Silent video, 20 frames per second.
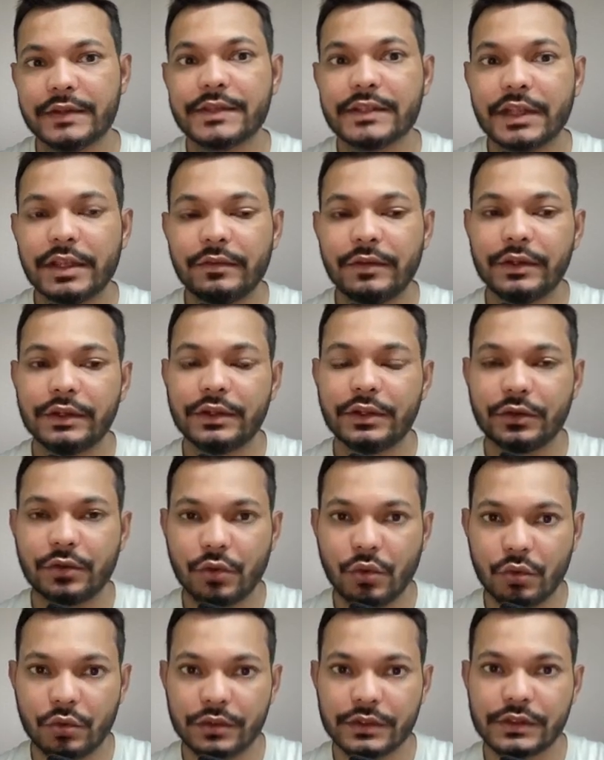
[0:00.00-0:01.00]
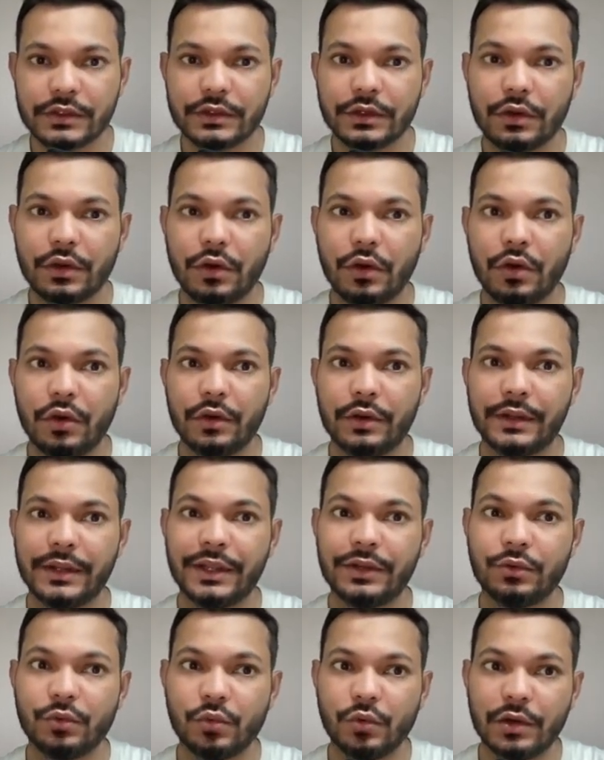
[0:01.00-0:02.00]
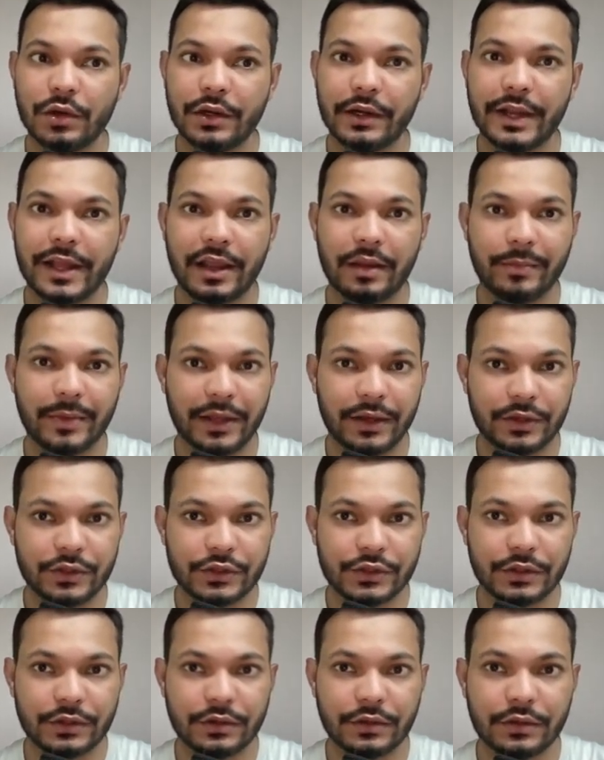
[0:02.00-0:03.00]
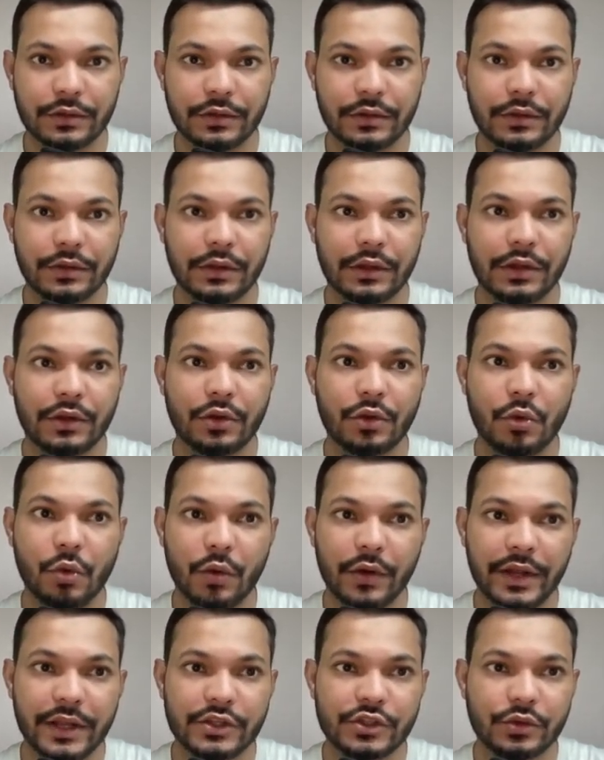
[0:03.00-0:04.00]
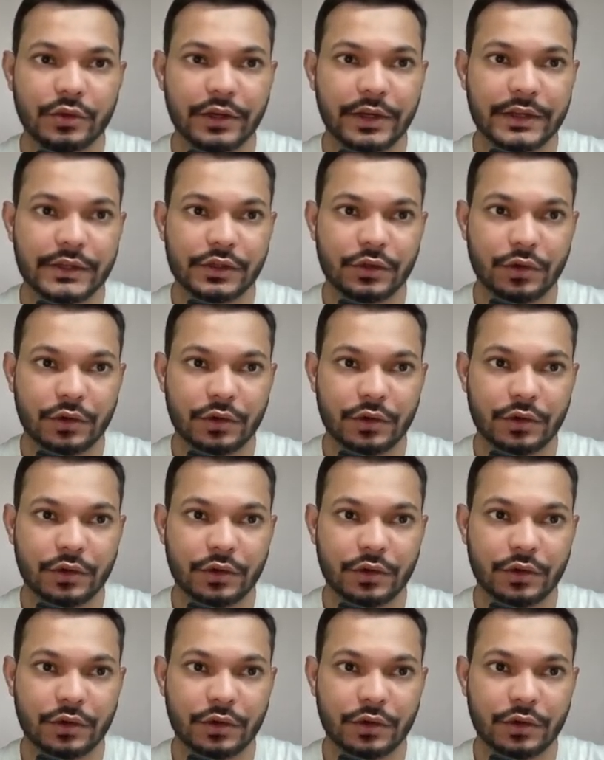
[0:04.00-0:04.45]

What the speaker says: saving the codes on the Google Tag Manager, the code actually does